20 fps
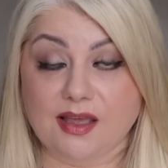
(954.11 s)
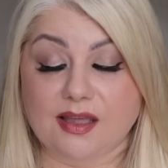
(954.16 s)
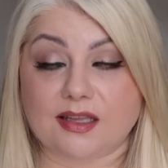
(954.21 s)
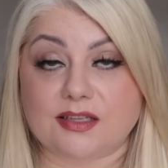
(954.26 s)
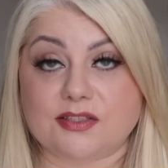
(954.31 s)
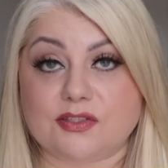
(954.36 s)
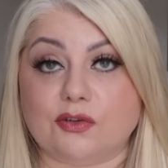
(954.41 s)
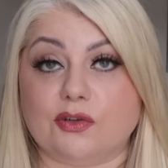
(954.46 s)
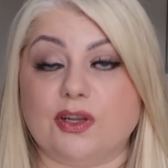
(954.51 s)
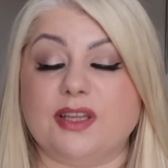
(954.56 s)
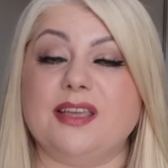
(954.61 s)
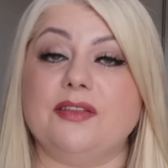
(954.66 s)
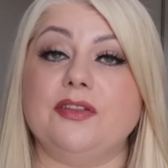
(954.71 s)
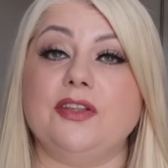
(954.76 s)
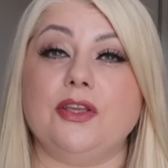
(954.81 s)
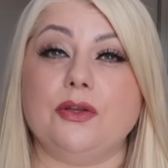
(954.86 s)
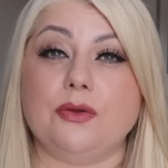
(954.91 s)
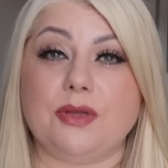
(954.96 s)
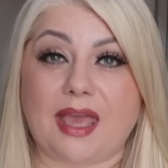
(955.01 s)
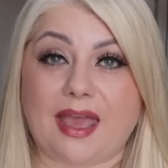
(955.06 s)
It's not like in
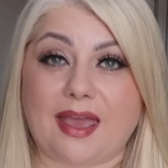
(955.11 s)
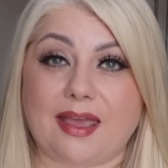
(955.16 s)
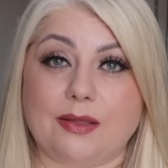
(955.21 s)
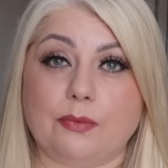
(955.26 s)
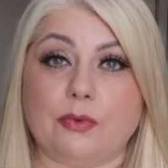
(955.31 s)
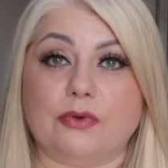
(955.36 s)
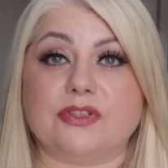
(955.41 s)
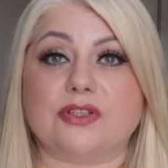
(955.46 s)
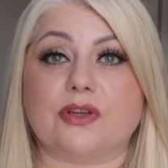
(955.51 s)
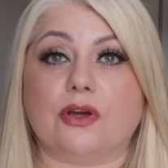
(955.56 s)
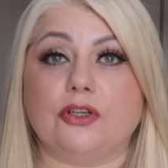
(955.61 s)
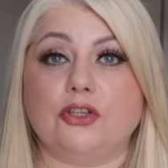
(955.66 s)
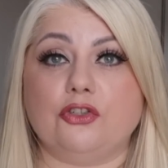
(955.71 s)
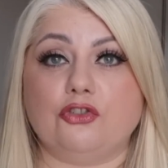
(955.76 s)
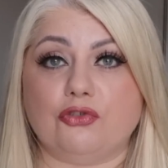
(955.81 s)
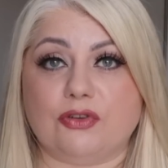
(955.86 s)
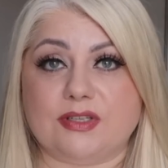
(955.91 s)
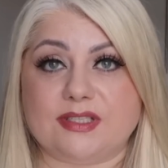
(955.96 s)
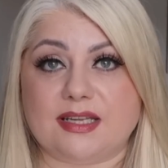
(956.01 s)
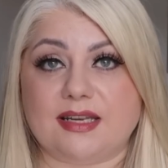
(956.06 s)
the UK where it's kind of
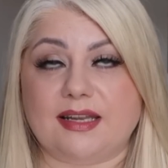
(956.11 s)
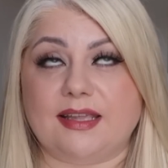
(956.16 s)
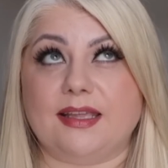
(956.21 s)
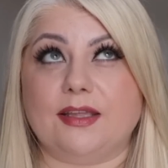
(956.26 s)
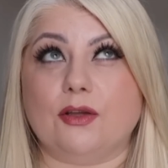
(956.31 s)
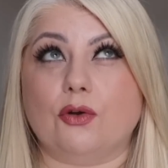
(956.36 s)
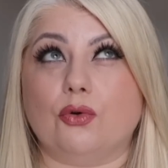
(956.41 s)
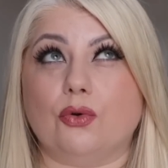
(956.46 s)
drizzly,